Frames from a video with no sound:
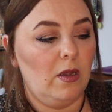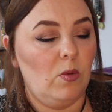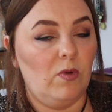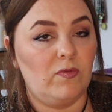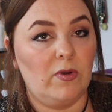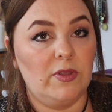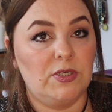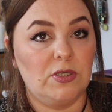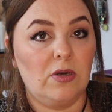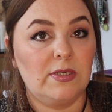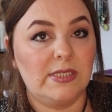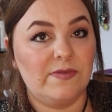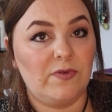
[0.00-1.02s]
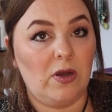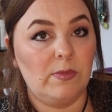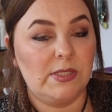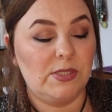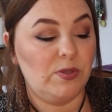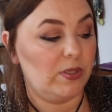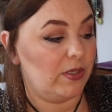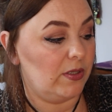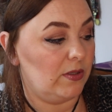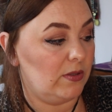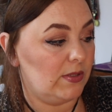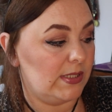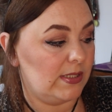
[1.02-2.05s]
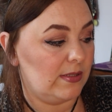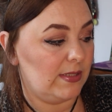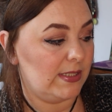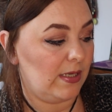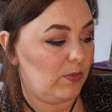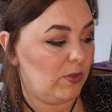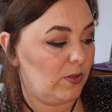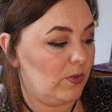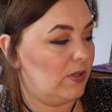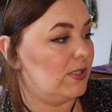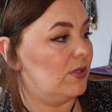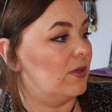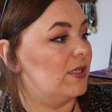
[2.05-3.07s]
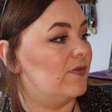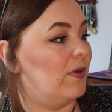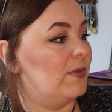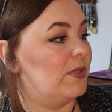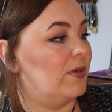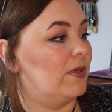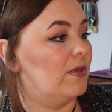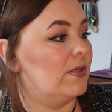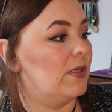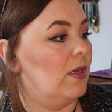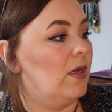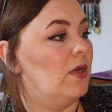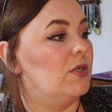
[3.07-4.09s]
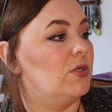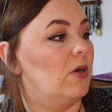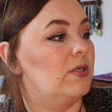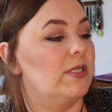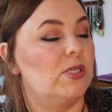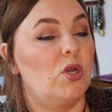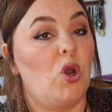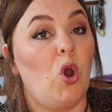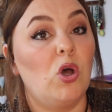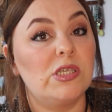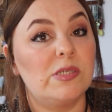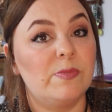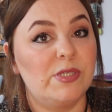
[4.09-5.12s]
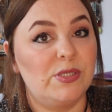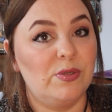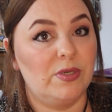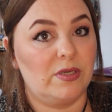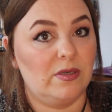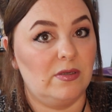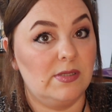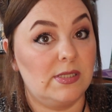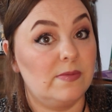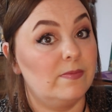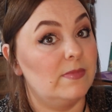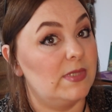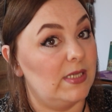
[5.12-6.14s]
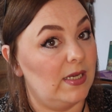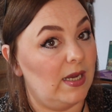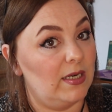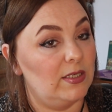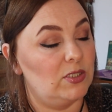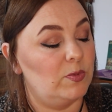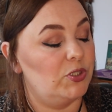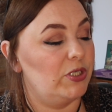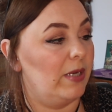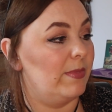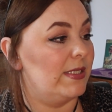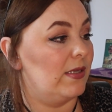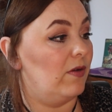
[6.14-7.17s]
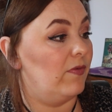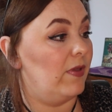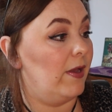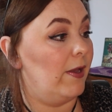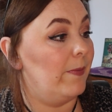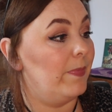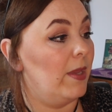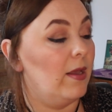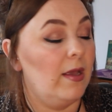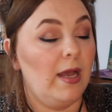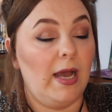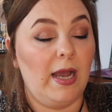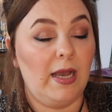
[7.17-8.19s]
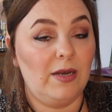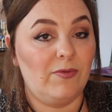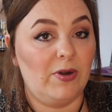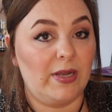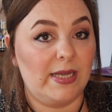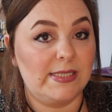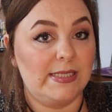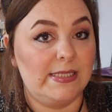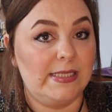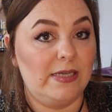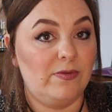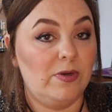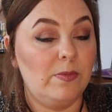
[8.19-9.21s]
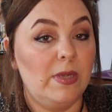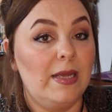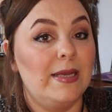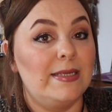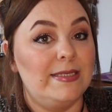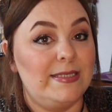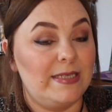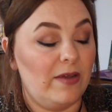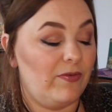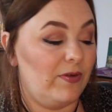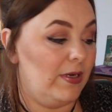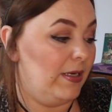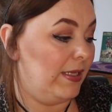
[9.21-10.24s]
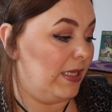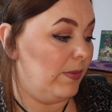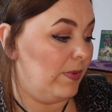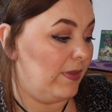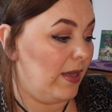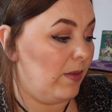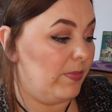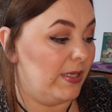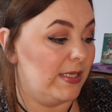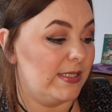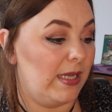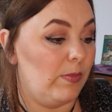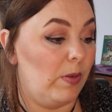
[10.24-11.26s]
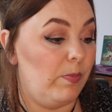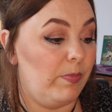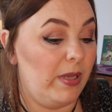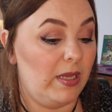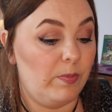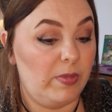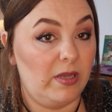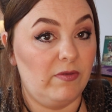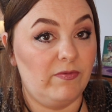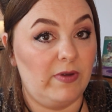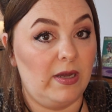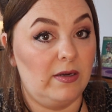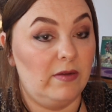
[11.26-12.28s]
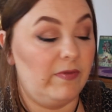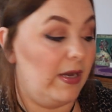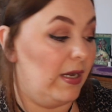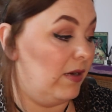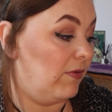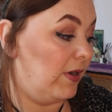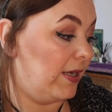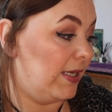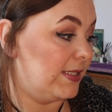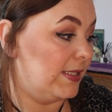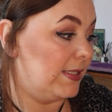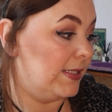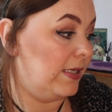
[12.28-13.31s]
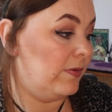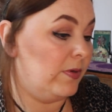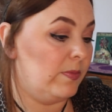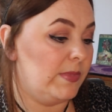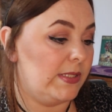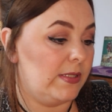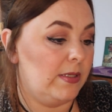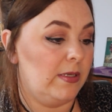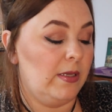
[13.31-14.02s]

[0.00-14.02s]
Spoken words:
We've got the Doctor's Pharmaceuticals. Is that what it was? Doctor's Pharmaceuticals? Doctor's Cosmeceuticals. See, I had to double-check myself there. Hyaluronic Acid Serum. Definitely keeping that because I'm a big, big fan of hyaluronic acid serums.